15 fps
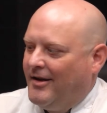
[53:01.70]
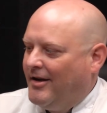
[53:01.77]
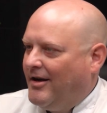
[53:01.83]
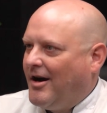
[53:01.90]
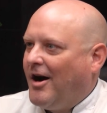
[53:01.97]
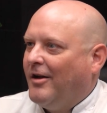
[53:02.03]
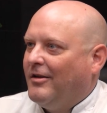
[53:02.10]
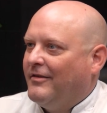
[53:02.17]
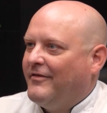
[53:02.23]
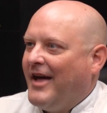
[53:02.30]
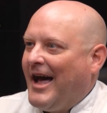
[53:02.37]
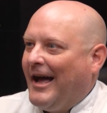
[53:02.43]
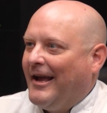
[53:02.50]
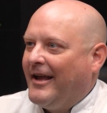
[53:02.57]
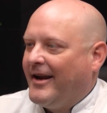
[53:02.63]
all of
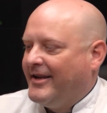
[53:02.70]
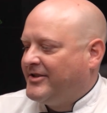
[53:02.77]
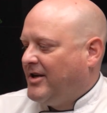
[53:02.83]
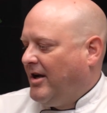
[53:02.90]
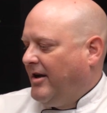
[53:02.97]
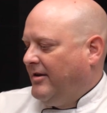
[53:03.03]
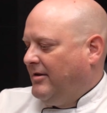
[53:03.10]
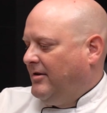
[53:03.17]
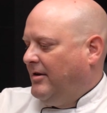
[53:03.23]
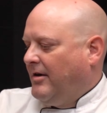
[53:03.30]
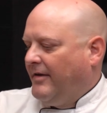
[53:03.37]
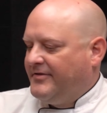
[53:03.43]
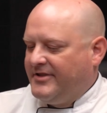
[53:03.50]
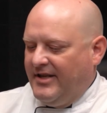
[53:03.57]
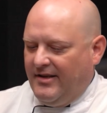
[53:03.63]
that. And I saw,
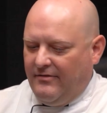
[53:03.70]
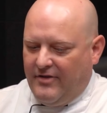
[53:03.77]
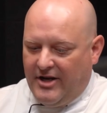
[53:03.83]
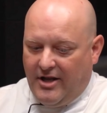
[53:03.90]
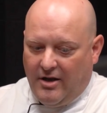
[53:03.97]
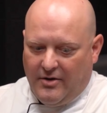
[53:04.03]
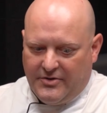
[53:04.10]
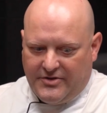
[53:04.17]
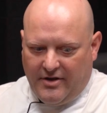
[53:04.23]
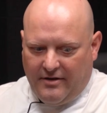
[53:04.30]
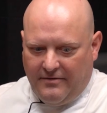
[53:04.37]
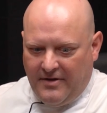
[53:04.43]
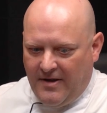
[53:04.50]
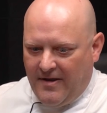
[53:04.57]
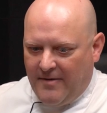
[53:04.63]
I've seen videos
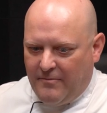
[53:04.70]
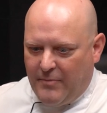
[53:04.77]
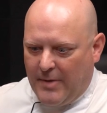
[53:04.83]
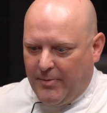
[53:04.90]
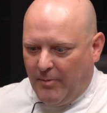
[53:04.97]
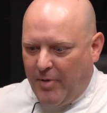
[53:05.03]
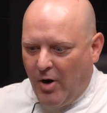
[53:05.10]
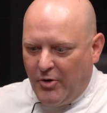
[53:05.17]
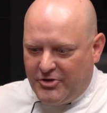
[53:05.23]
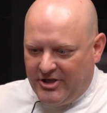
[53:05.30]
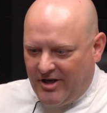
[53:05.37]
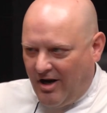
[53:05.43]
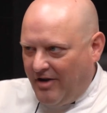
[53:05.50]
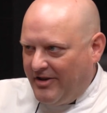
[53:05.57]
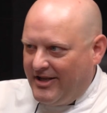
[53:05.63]
of people poaching
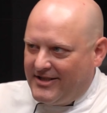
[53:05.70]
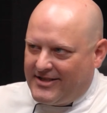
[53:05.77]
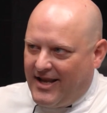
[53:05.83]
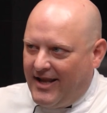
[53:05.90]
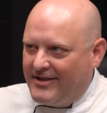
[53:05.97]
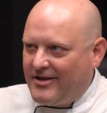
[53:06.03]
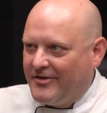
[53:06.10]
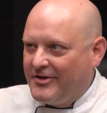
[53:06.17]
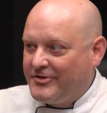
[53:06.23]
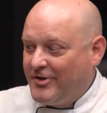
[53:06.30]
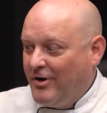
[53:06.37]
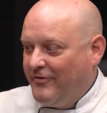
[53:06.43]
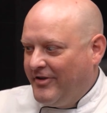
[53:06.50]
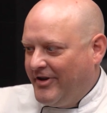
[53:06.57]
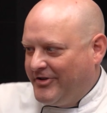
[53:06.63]
all these eggs on the
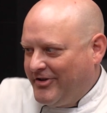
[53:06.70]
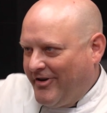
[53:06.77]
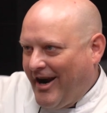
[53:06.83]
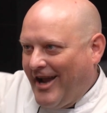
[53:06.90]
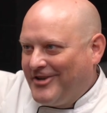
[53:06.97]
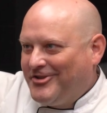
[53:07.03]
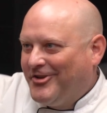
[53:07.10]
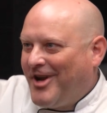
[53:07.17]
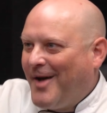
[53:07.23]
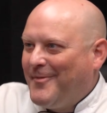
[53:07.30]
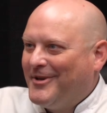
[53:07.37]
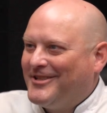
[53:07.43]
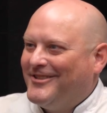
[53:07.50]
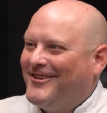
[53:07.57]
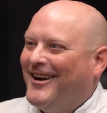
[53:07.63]
stove, and there's a rational
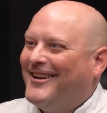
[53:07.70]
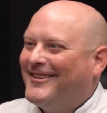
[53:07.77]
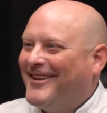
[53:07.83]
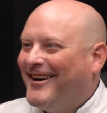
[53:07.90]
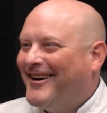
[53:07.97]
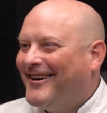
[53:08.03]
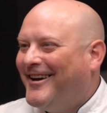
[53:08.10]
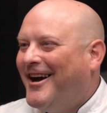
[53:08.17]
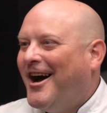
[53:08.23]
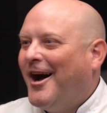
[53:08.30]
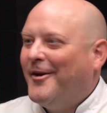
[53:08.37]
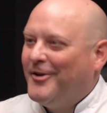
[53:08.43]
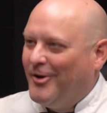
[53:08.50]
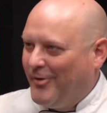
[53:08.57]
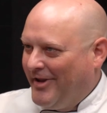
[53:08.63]
combi sitting right there,
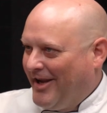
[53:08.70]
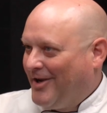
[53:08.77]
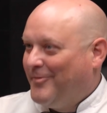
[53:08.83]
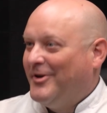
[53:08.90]
where they could be